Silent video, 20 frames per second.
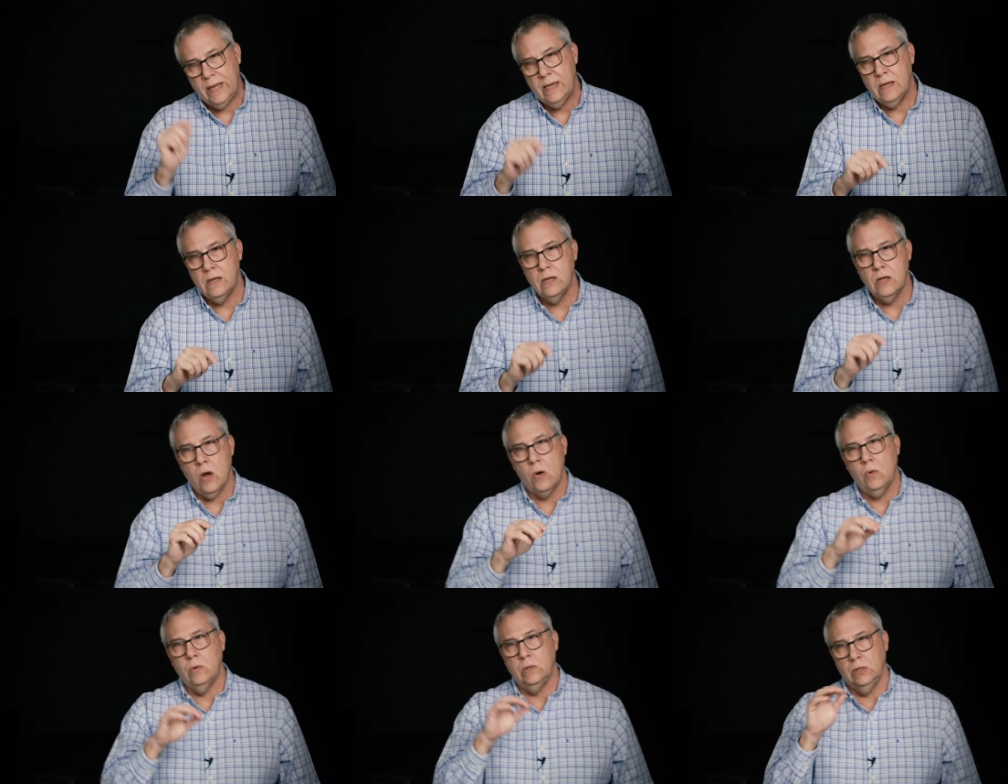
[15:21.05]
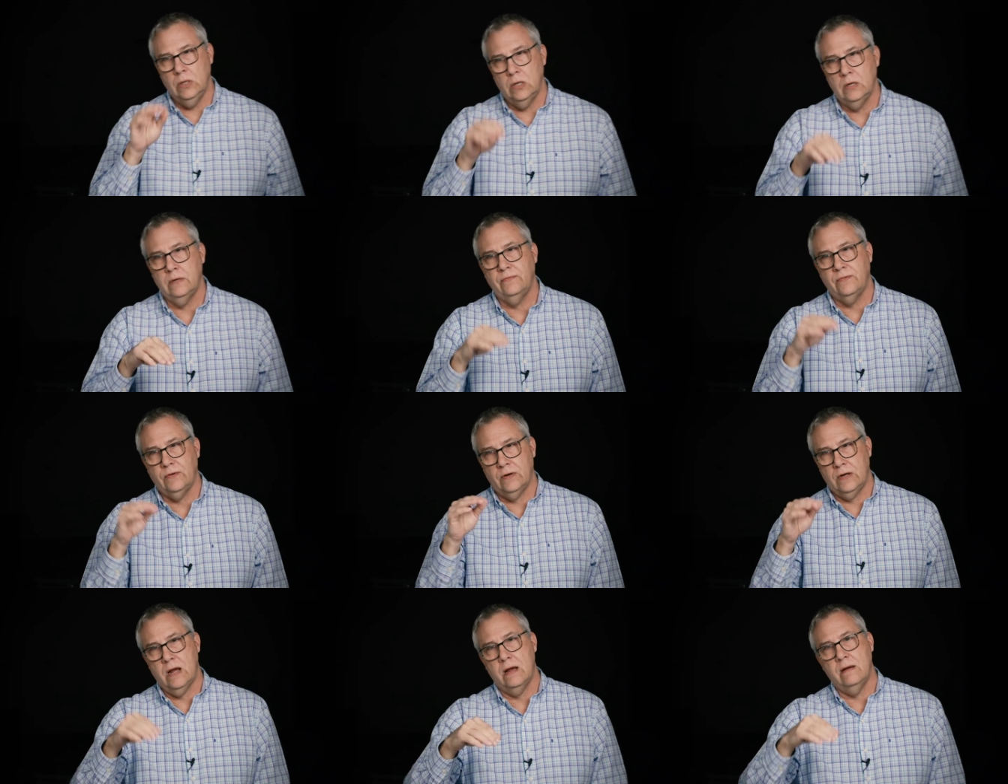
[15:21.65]
can go and look
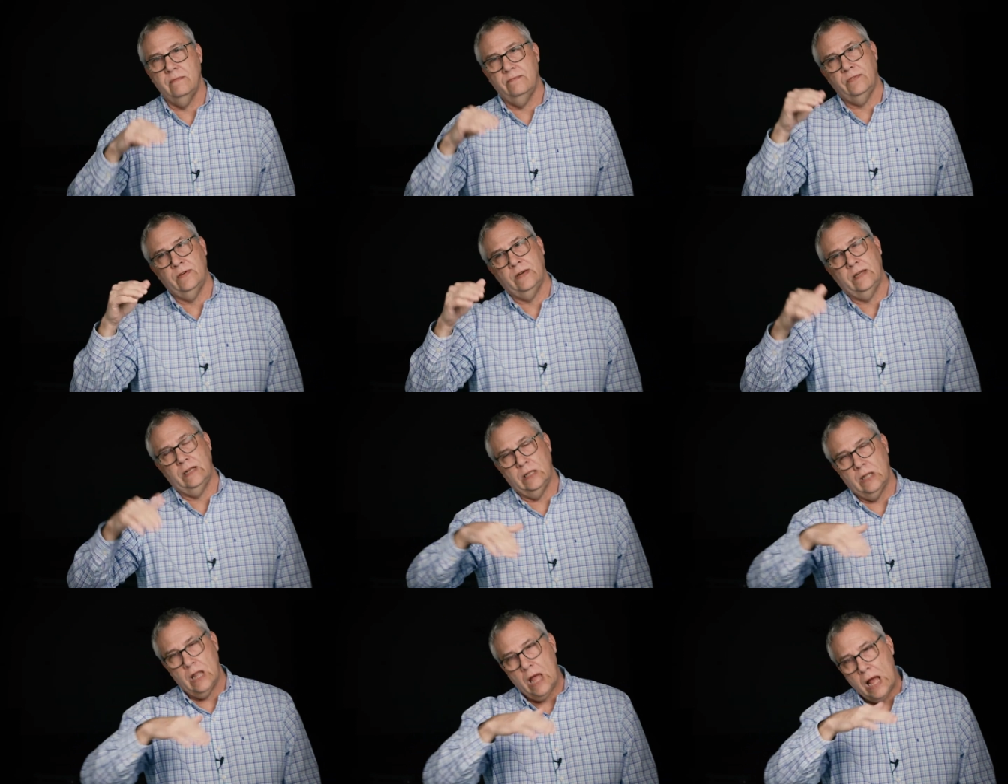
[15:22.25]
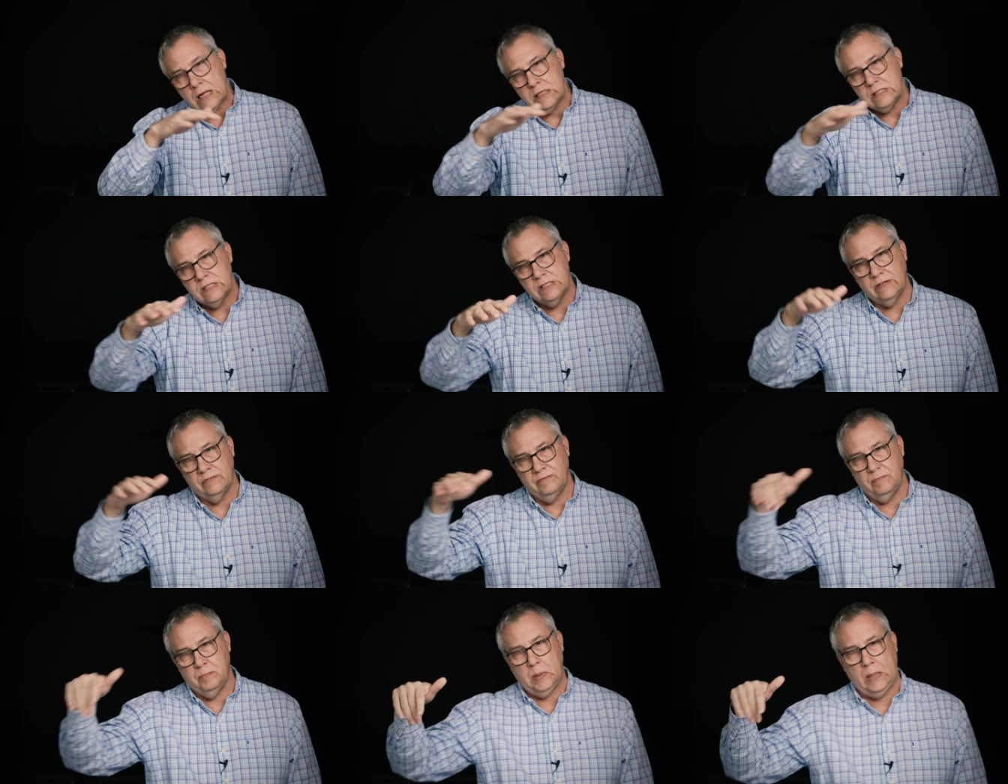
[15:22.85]
for comfort in lots
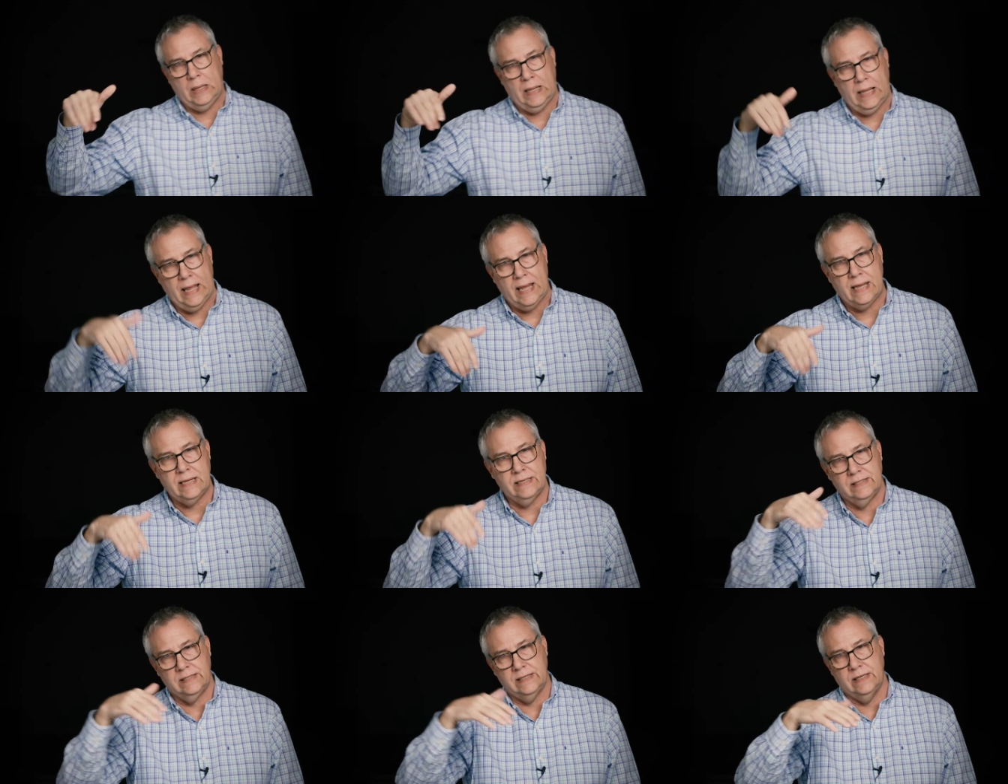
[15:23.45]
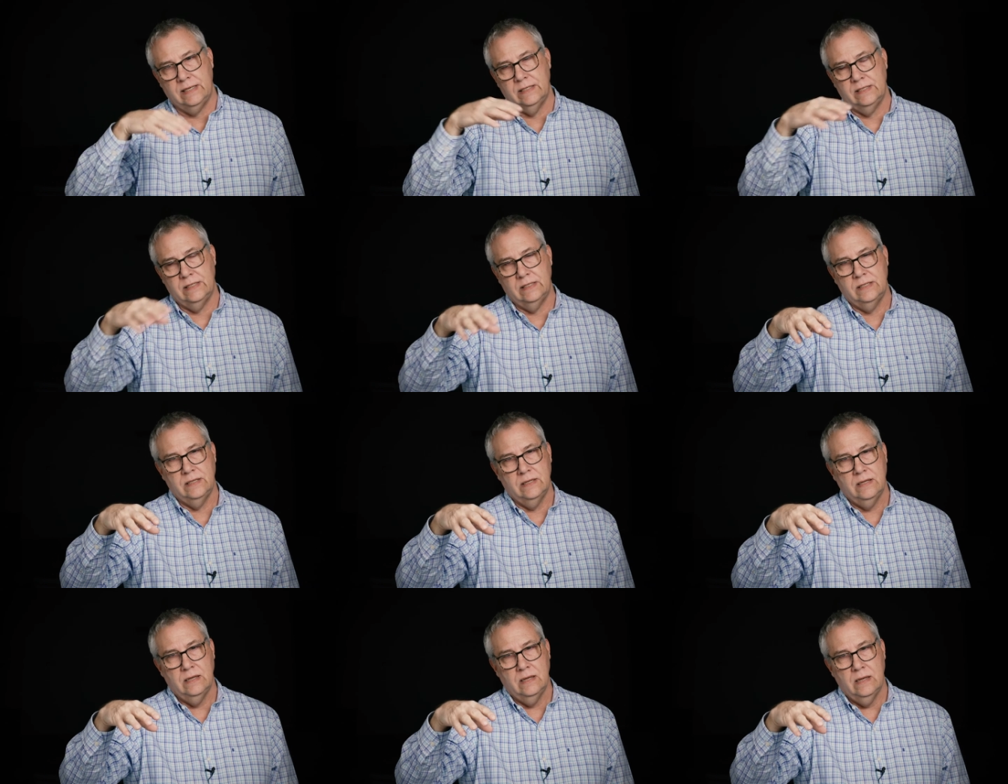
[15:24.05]
of
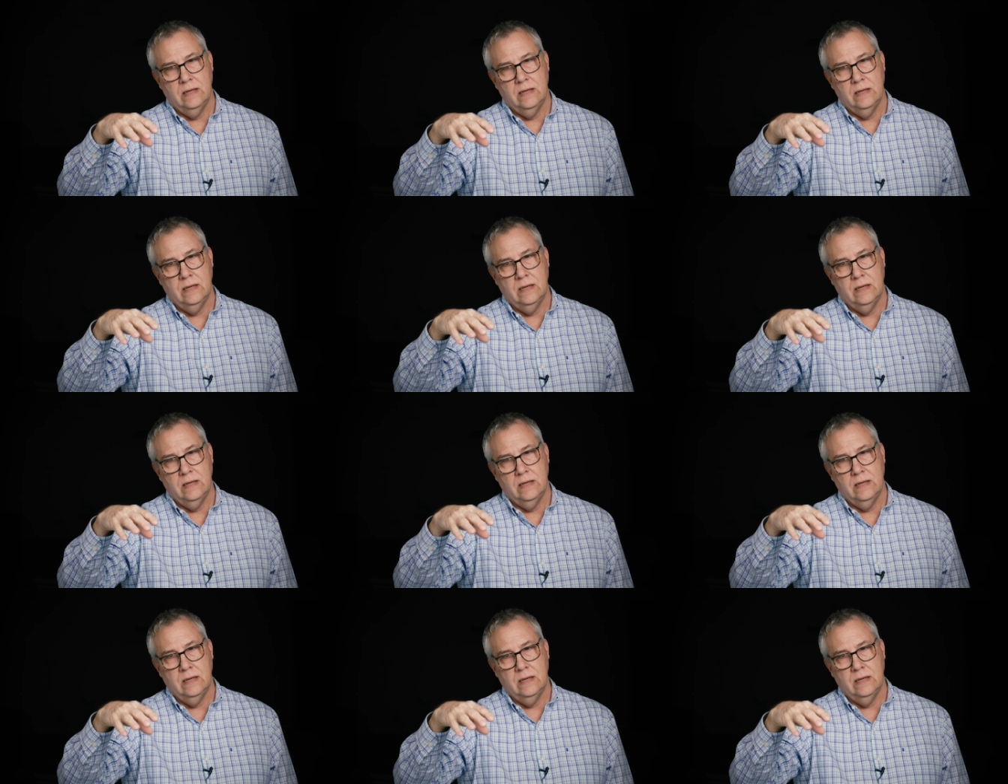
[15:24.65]
places.